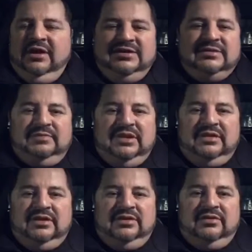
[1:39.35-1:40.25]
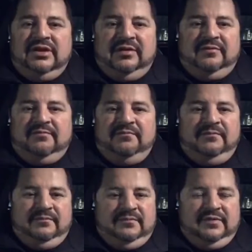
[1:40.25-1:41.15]
it doesn't mean that
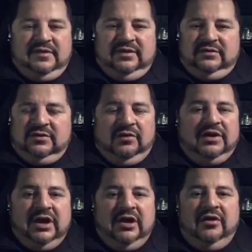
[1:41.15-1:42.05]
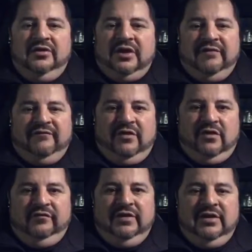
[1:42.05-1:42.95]
you don't care, you're not
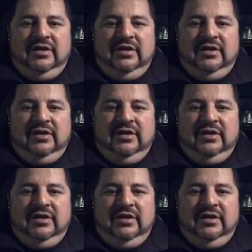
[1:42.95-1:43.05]
involved.